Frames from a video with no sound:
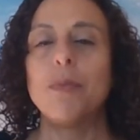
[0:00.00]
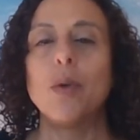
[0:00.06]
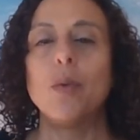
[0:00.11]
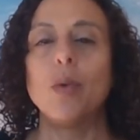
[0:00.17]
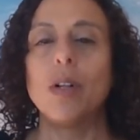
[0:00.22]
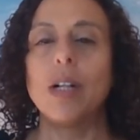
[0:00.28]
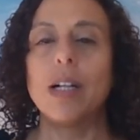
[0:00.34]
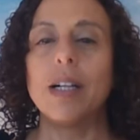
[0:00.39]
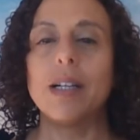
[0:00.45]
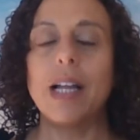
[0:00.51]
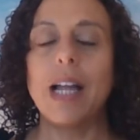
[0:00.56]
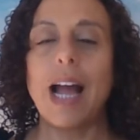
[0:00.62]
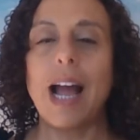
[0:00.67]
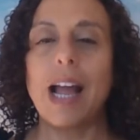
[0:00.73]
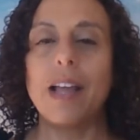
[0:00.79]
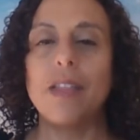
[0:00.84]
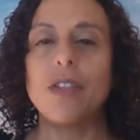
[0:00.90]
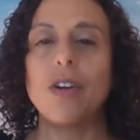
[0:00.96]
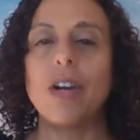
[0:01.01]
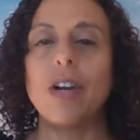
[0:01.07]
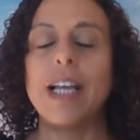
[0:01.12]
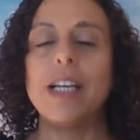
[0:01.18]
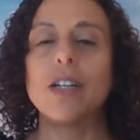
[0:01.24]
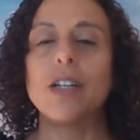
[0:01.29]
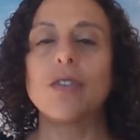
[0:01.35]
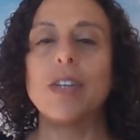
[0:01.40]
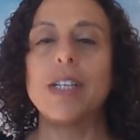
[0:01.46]
will either
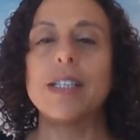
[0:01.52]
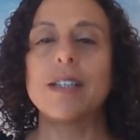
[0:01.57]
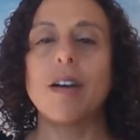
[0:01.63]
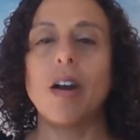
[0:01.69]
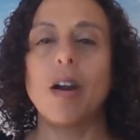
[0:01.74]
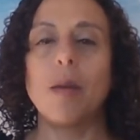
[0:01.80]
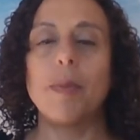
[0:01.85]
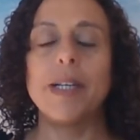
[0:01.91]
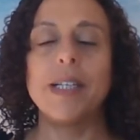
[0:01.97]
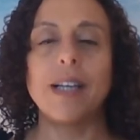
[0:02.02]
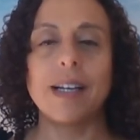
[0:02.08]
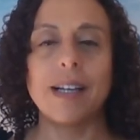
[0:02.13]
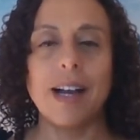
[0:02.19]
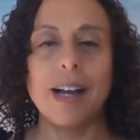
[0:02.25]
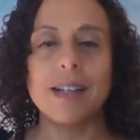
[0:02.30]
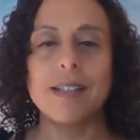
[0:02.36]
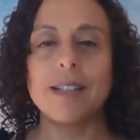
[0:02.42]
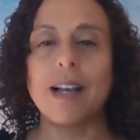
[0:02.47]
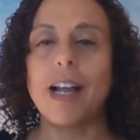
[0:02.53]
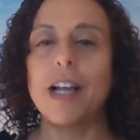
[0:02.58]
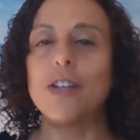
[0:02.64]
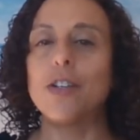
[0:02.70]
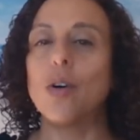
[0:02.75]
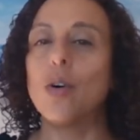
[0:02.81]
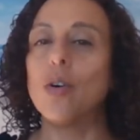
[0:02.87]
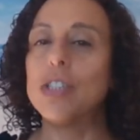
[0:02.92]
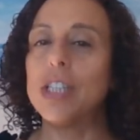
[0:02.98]
increase carbon dioxide
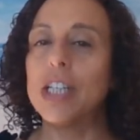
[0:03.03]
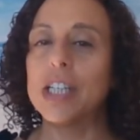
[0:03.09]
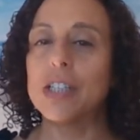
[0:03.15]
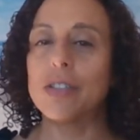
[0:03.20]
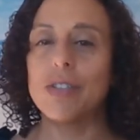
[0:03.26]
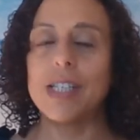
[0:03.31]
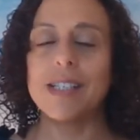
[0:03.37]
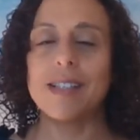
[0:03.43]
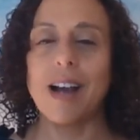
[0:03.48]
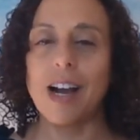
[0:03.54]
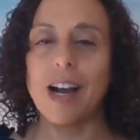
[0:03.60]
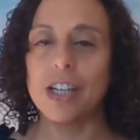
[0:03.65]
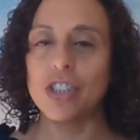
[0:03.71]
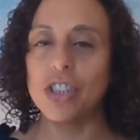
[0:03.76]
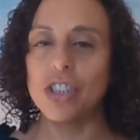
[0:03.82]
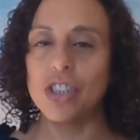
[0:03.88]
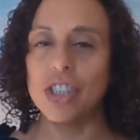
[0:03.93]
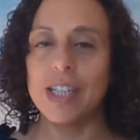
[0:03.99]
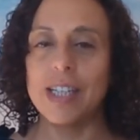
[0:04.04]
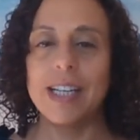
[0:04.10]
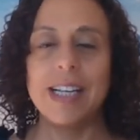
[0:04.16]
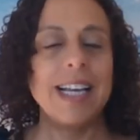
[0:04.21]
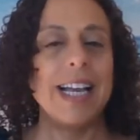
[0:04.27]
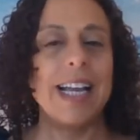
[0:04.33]
or decrease oxygen.